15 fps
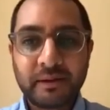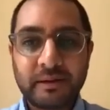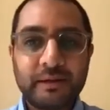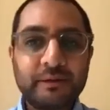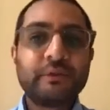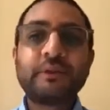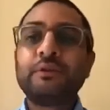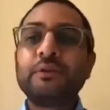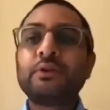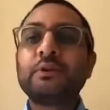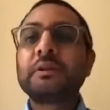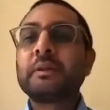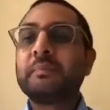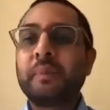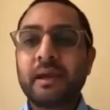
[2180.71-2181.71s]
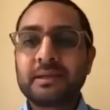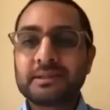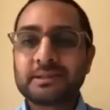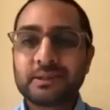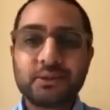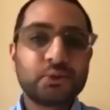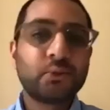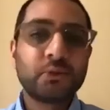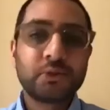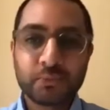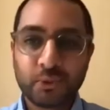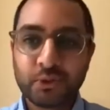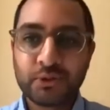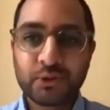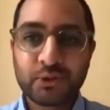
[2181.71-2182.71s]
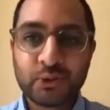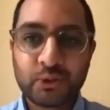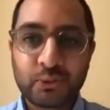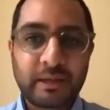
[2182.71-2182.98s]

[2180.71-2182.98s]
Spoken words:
Even if you're doing the best, there's always more you can do.